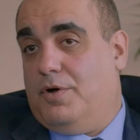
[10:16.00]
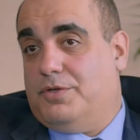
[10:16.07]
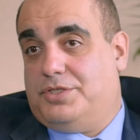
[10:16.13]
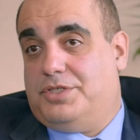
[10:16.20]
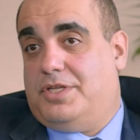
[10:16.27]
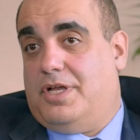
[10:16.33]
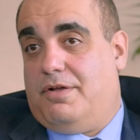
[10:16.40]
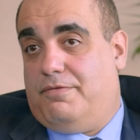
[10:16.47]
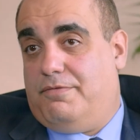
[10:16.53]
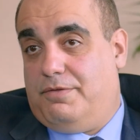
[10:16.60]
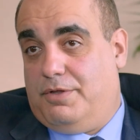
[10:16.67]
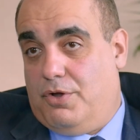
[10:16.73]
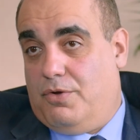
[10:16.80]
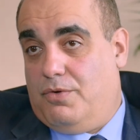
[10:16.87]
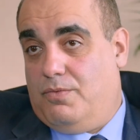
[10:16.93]
pulsatile
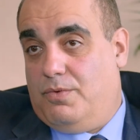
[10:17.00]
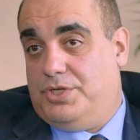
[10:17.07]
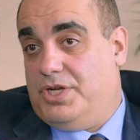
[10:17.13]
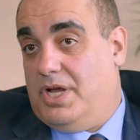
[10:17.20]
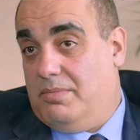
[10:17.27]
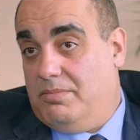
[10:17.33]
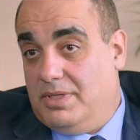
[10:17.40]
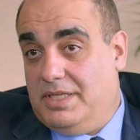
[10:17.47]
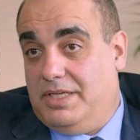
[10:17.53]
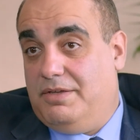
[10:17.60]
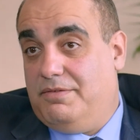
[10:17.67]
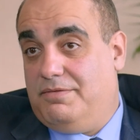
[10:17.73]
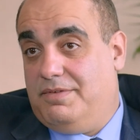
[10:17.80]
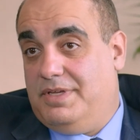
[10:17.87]
flow, which I believe